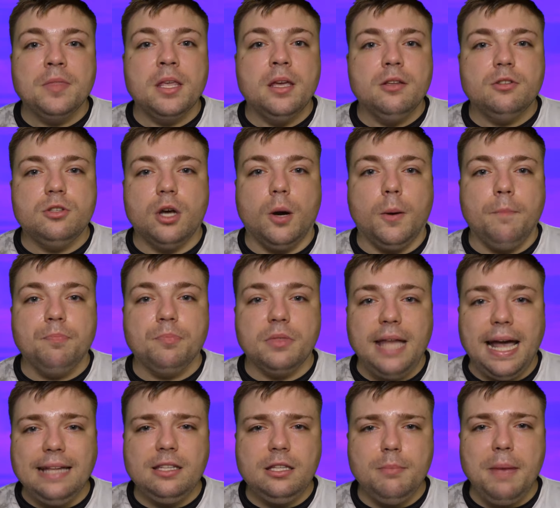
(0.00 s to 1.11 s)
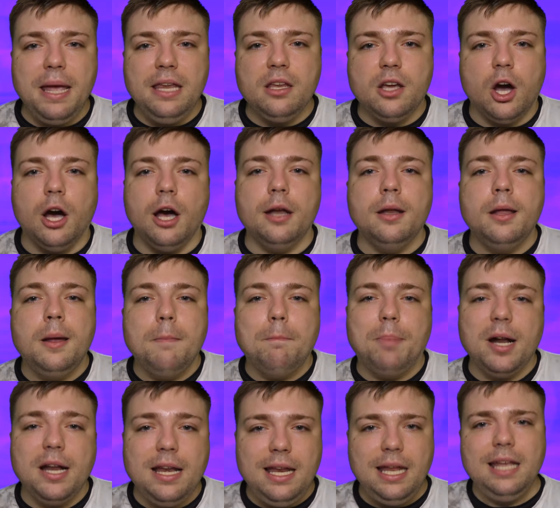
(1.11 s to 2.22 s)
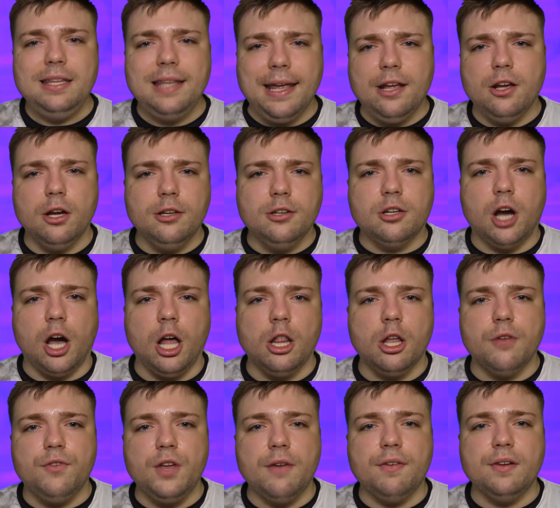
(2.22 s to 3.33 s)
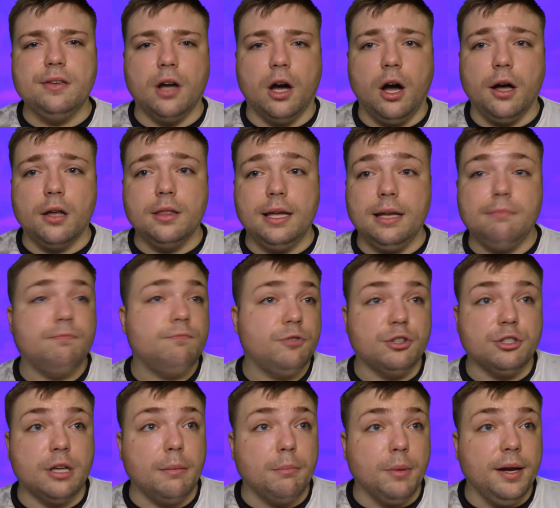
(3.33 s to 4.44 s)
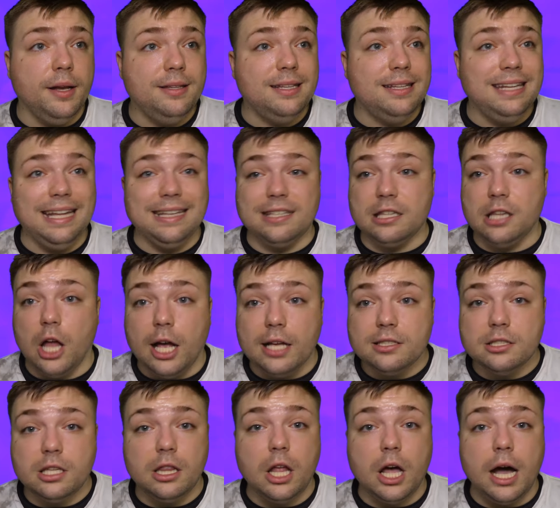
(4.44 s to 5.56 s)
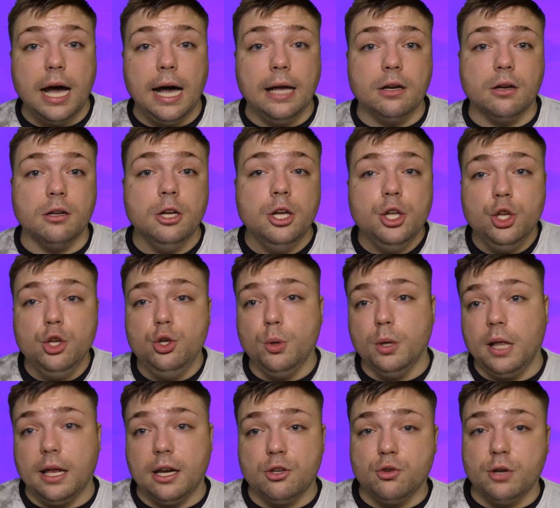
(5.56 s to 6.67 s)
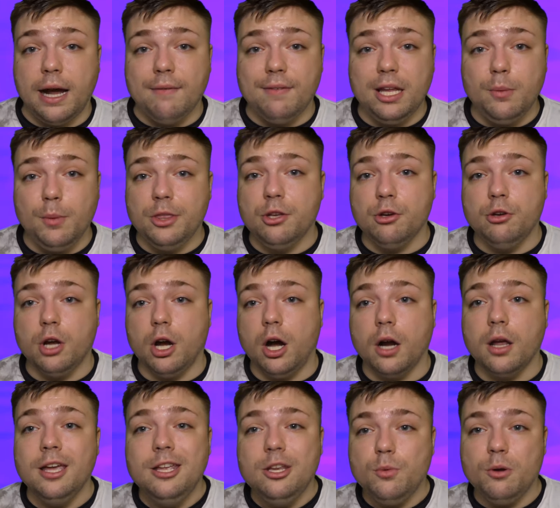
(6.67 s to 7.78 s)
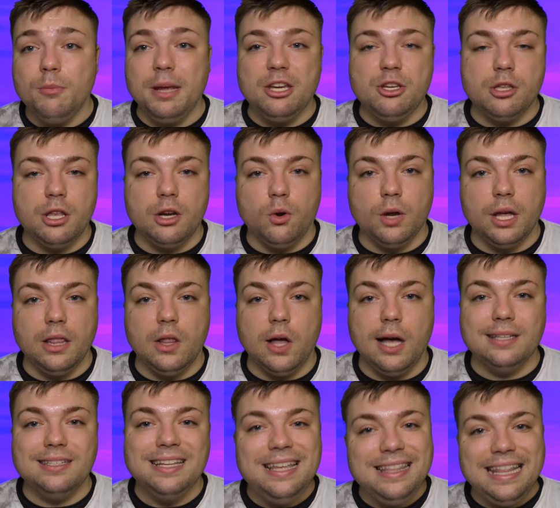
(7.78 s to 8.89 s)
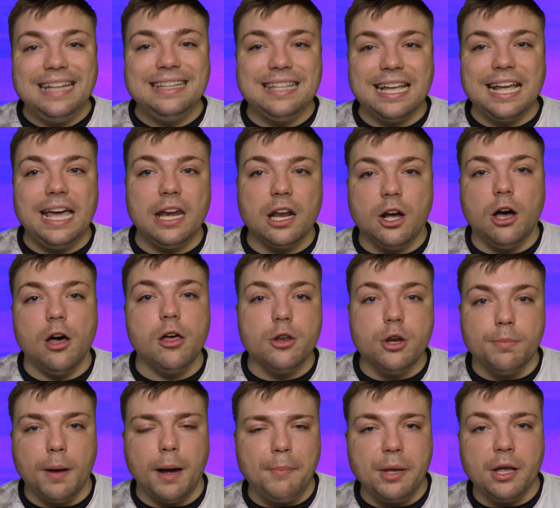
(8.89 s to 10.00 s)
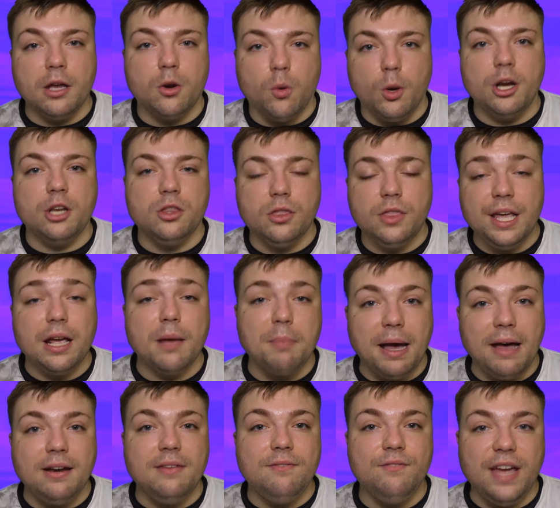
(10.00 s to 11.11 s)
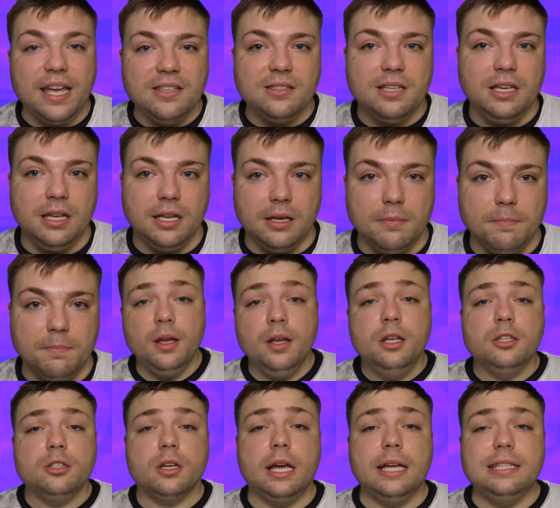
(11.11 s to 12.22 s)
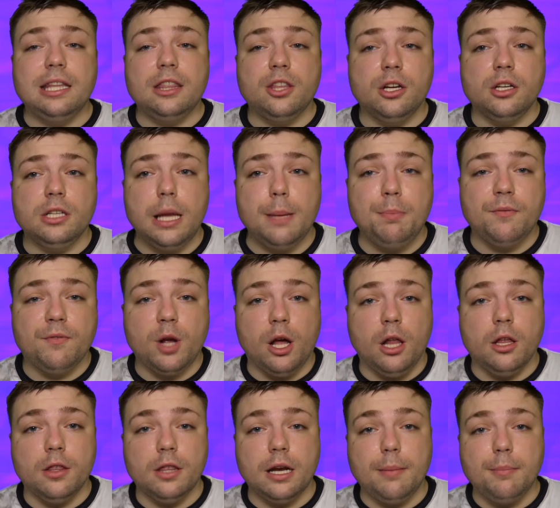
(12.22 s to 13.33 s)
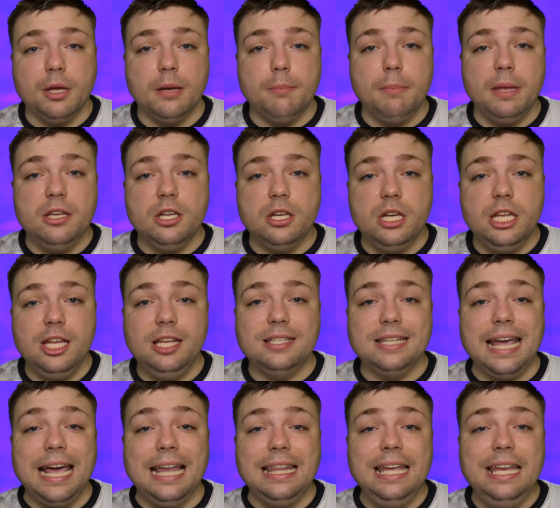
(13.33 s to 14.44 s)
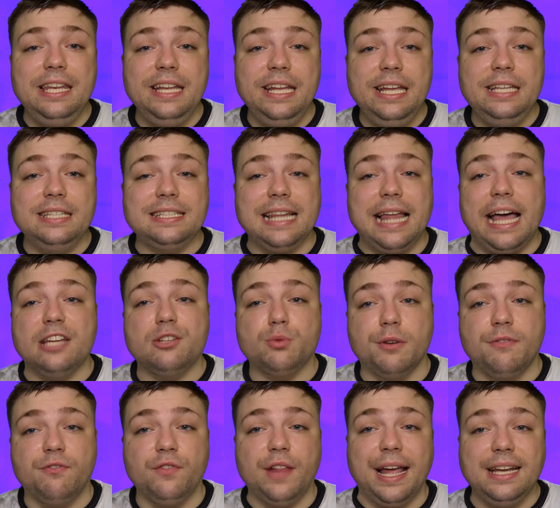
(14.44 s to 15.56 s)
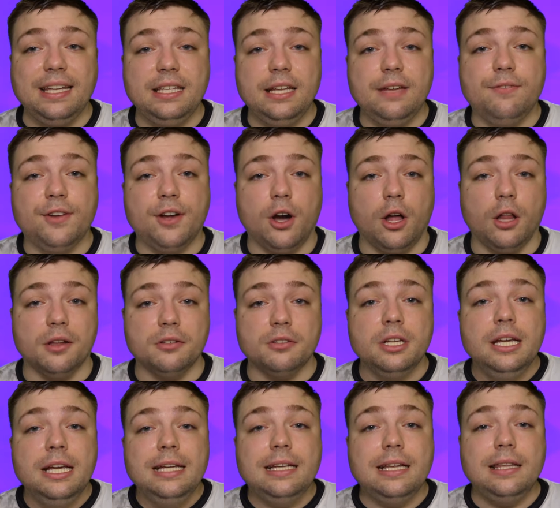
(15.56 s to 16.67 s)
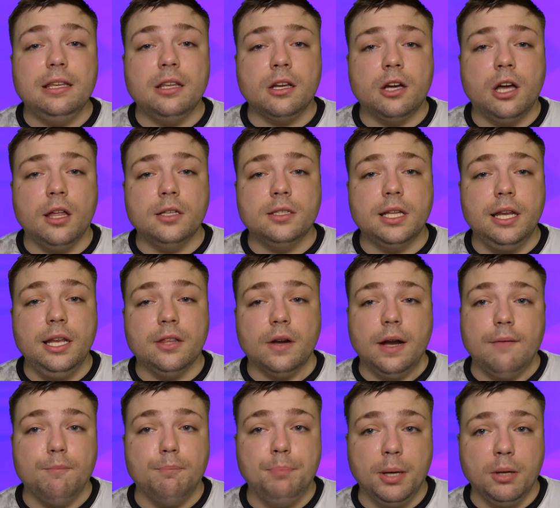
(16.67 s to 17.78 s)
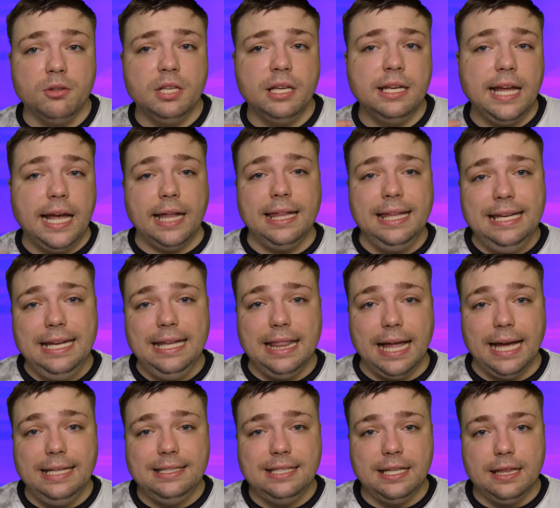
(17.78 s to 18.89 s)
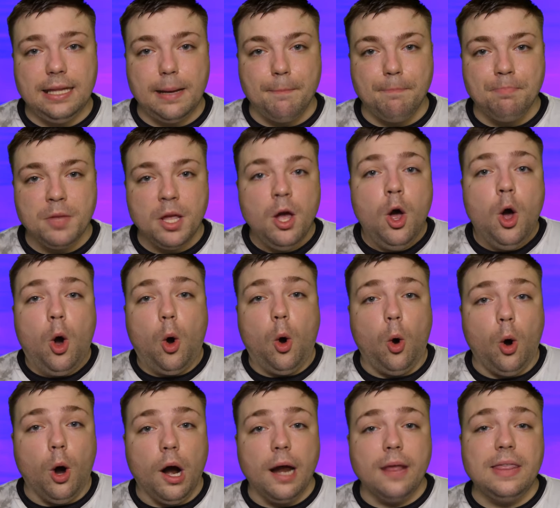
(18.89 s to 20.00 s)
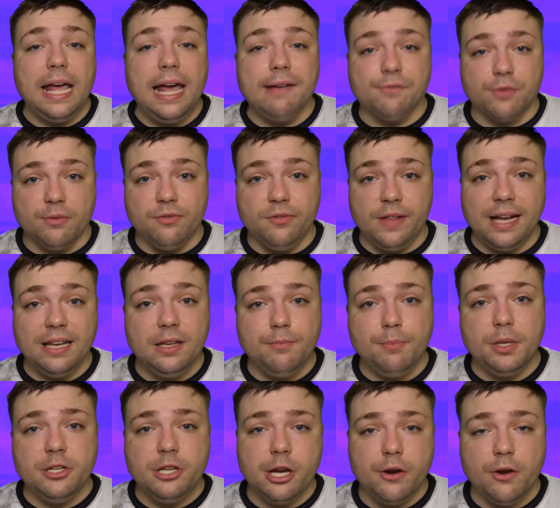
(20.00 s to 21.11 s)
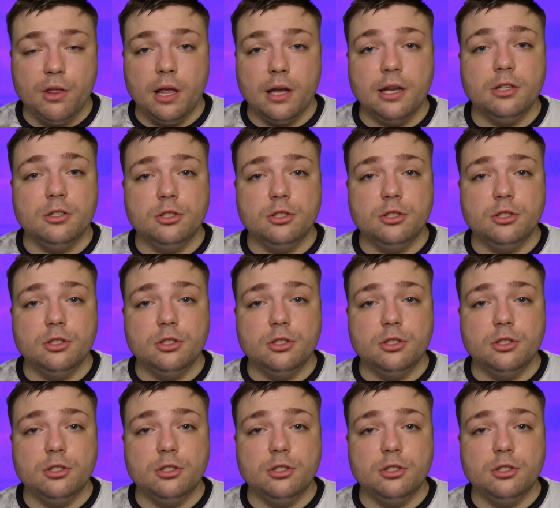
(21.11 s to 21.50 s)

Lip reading: So that's the main con, but it is a good collar if you have a dog that for some reason gets lost a lot, or you do a lot of traveling with your dog, you wanna make sure they don't get lost. That's the kind of collar you're probably gonna wanna think about investing in. So guys, the third type of collar that I'm gonna mention is LED / reflective collars. Now these are collars that either have built-in LED lights in them or they have reflective material on it.